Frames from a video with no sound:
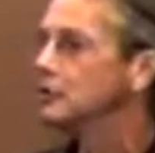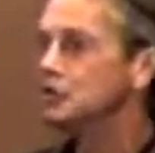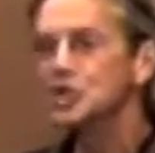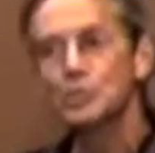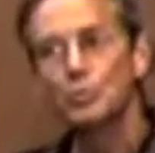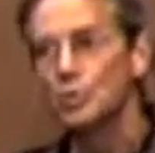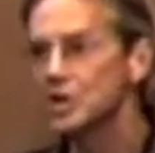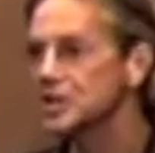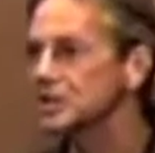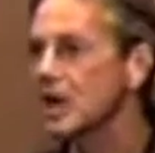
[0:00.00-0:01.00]
you need to
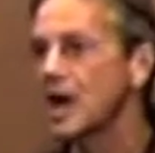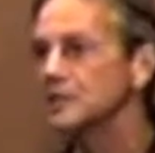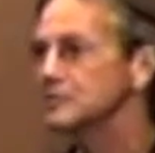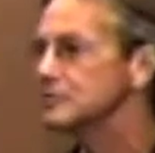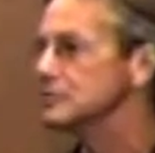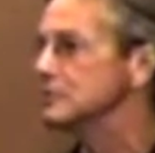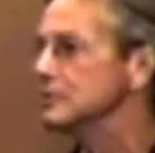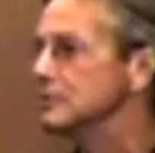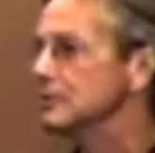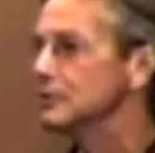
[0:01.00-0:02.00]
reignite,
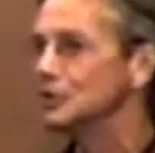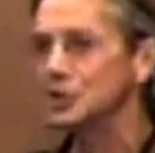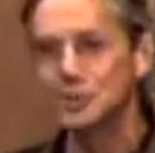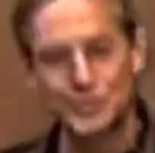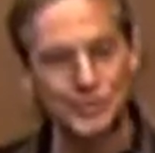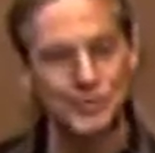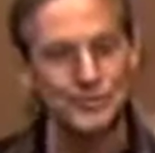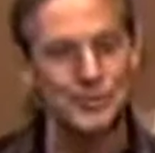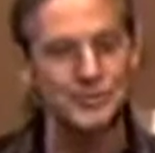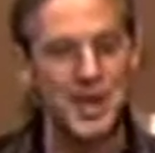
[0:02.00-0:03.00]
dude. You need to stir
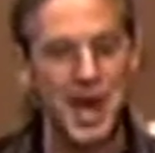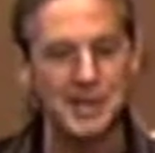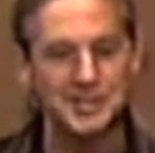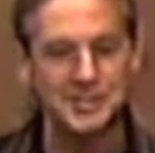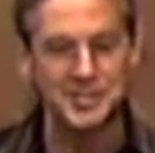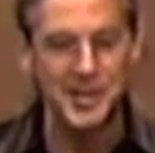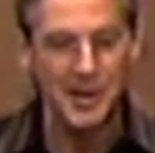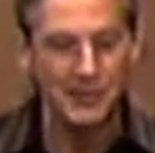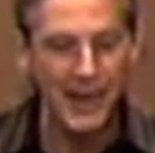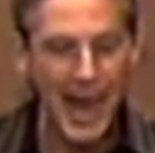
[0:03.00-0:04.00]
those
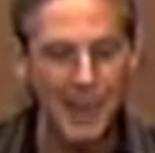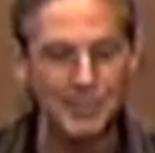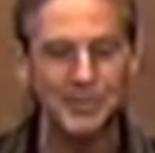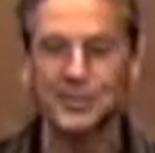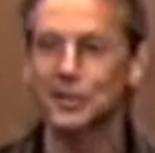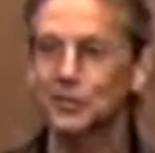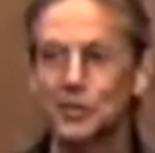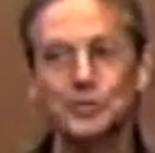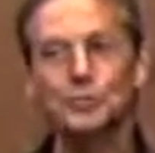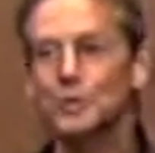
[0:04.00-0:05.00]
ashes of apathy. You
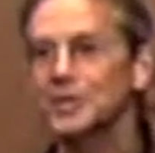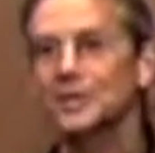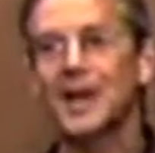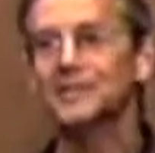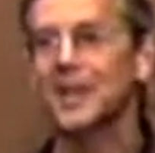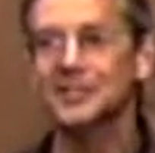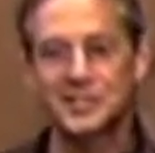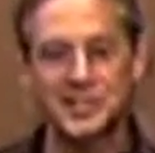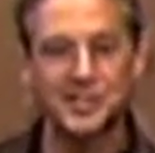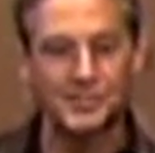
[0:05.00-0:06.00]
need to reignite that
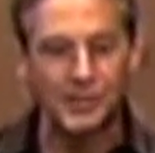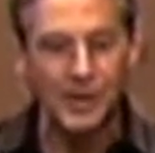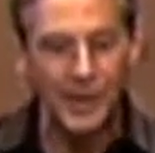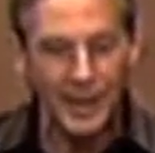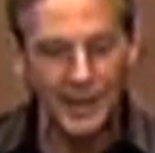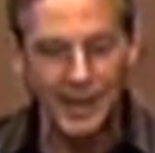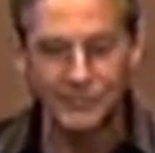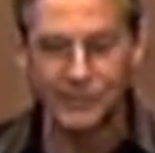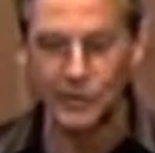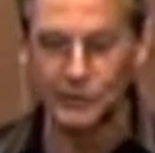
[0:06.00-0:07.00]
zeal and that
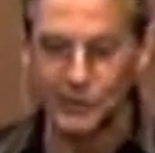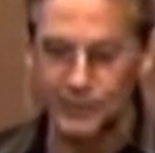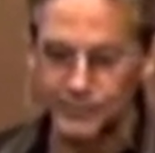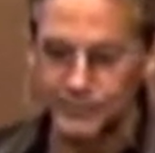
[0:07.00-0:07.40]
fervor.